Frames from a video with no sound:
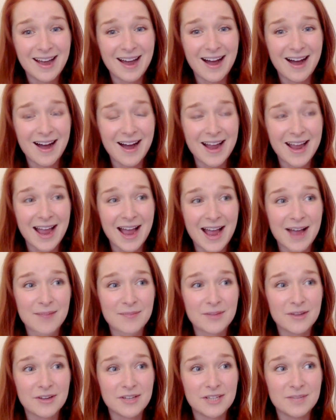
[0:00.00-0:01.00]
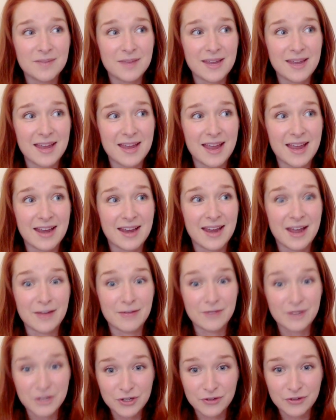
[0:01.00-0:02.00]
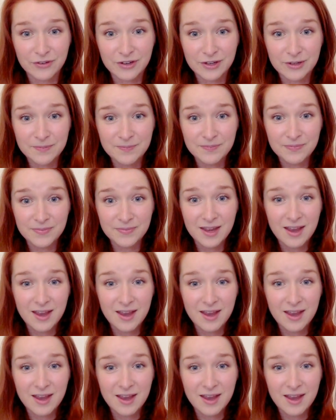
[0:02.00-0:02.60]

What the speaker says: I am going to be in a feature film.